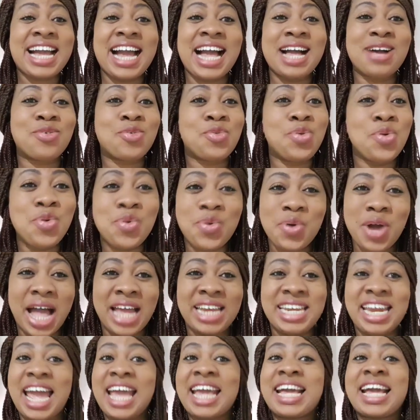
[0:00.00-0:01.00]
I can
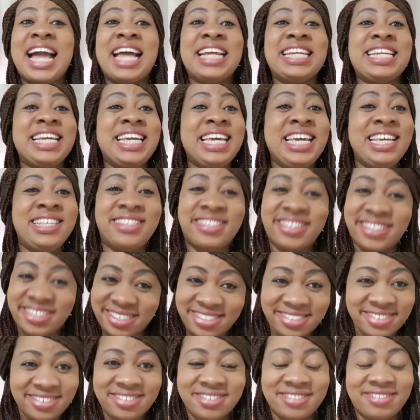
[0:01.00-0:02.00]
cook and I can
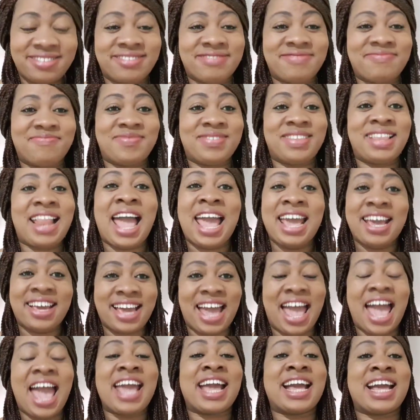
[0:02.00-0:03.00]
eat.
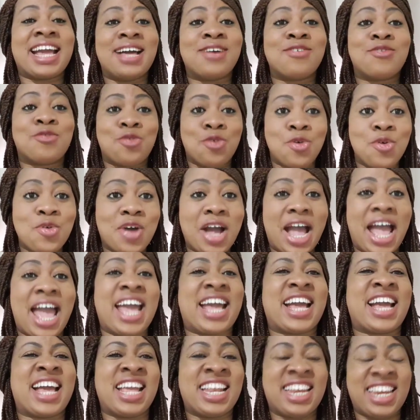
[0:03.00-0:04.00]
Like, I can
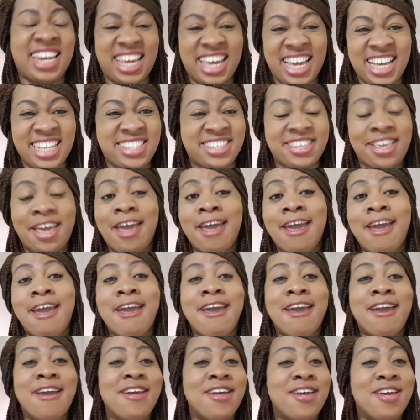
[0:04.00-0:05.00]
cook, I can eat.
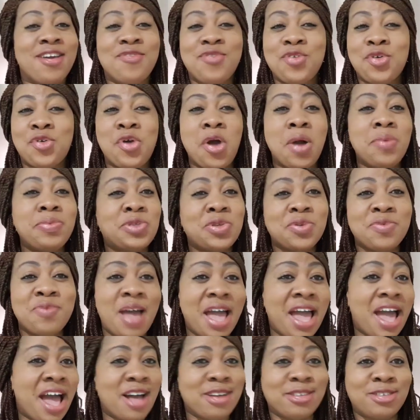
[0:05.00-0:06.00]
If you come
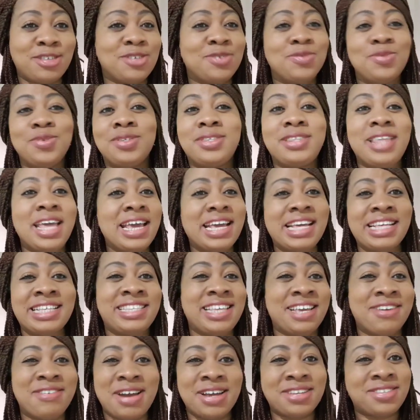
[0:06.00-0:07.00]
to my house, you will
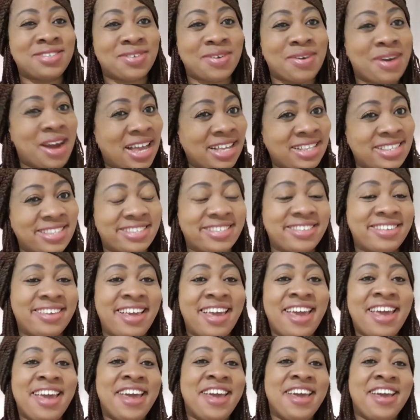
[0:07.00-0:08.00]
think it's a restaurant.
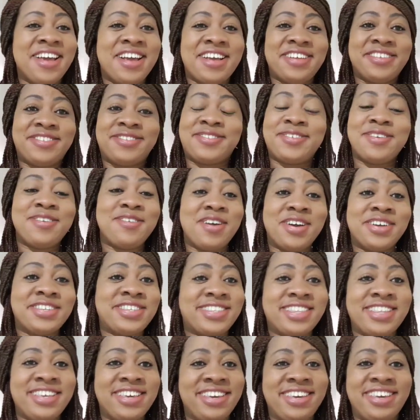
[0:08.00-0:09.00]

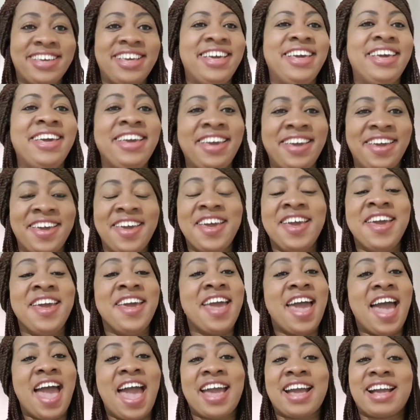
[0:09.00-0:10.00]
Seriously.
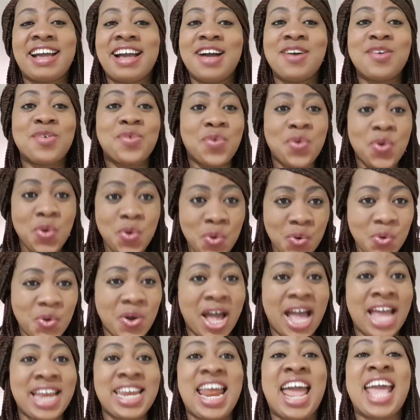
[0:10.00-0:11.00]
I can
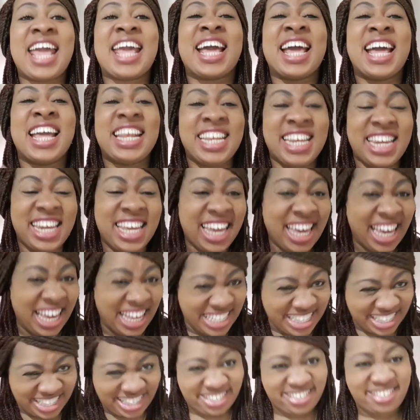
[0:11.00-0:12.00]
cook and I can
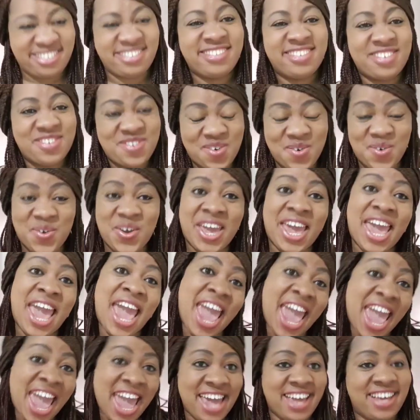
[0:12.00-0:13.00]
eat.
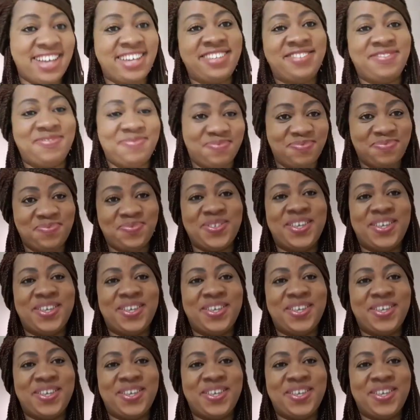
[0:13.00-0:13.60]
Okay?